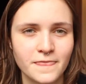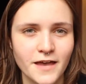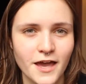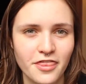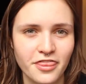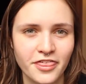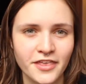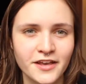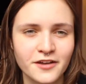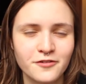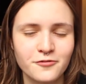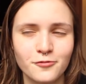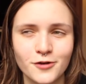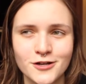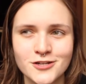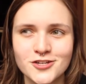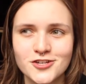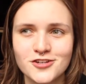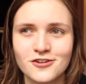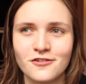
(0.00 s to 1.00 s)
I think
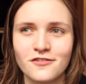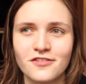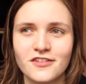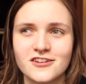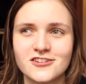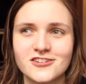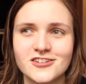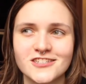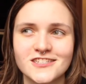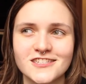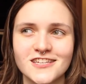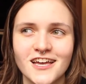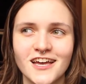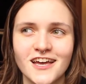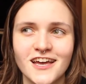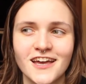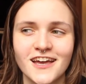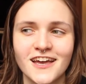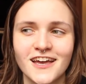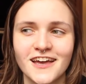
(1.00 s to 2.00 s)
one show that just
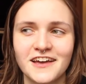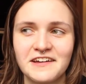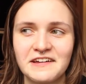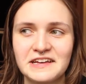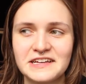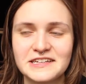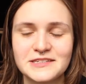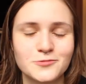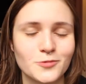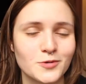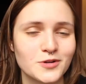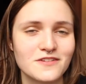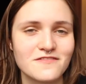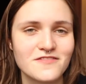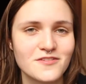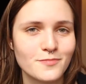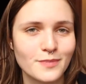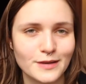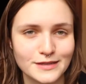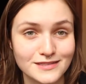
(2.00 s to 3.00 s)
is one of
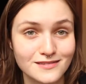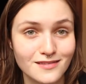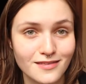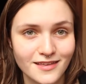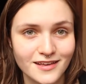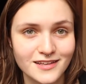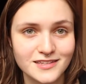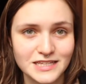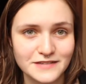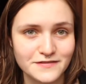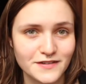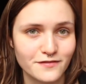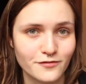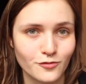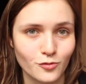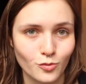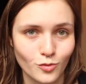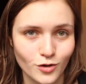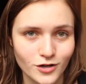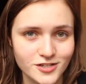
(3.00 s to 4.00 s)
the best things I've ever
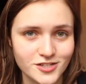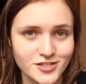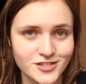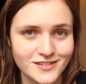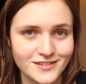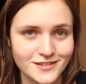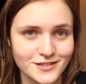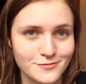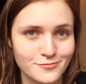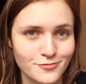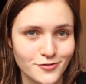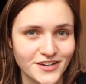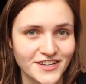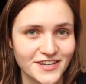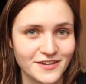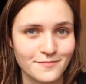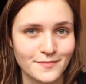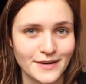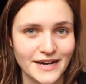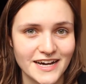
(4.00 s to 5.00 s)
watched is
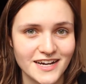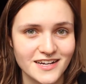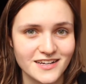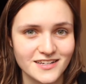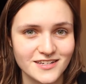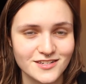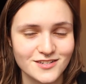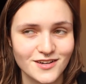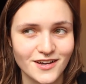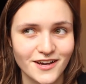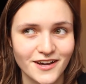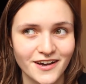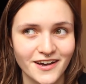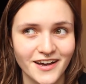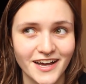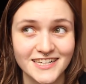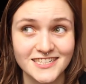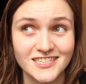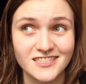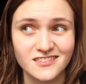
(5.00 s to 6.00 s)
Breaking Bad.
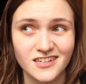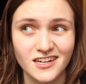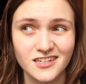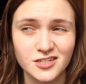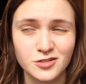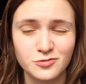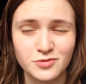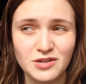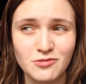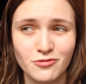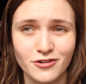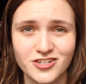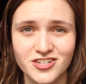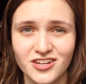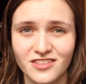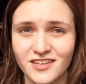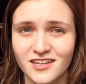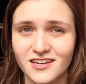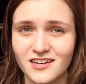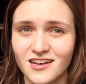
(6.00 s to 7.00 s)
I started
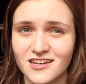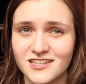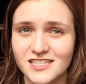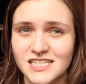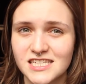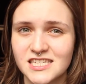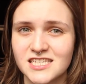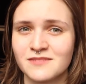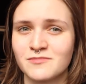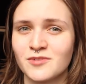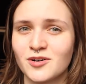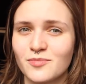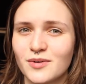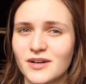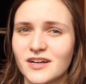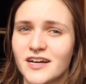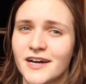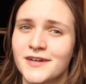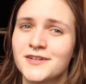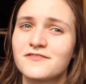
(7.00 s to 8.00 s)
rewatching that last summer,
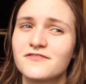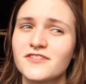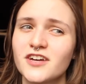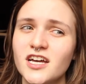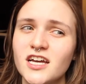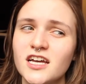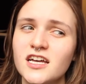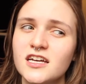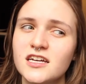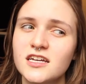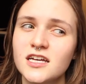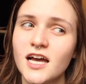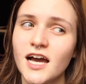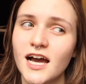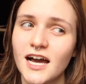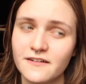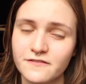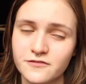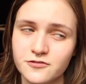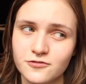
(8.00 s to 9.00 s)
but kind of
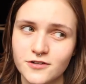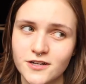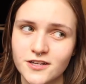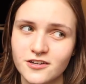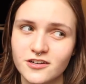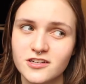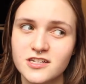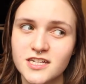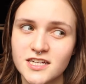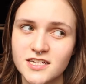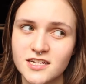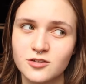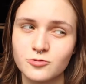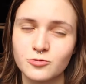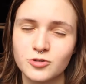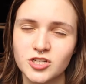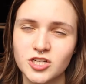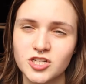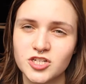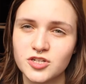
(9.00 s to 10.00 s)
haven't really continued,
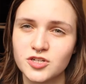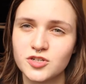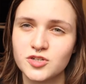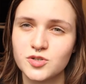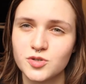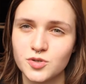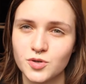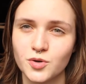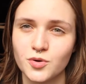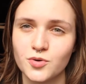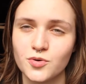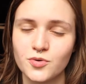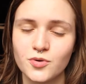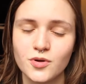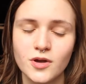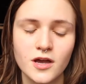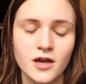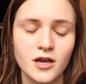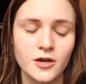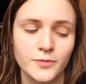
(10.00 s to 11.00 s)
which I should
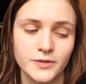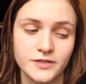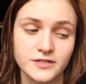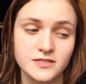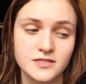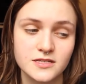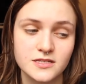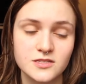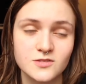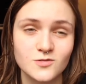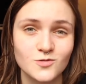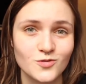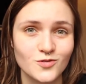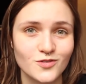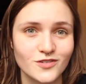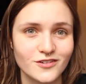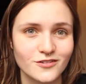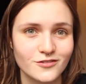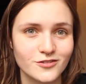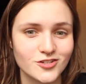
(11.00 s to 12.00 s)
do because it's
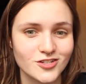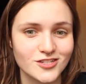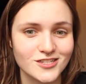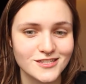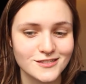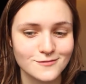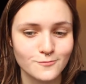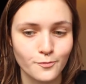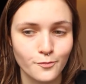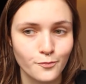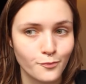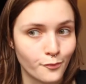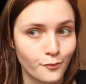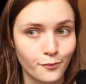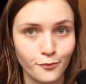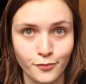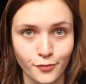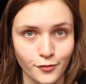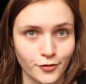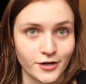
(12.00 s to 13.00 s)
just
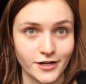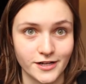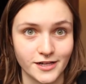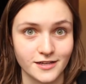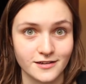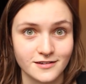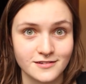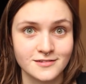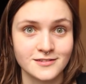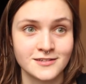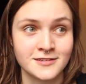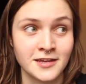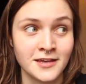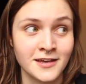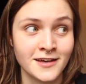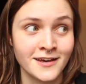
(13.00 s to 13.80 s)
brilliant.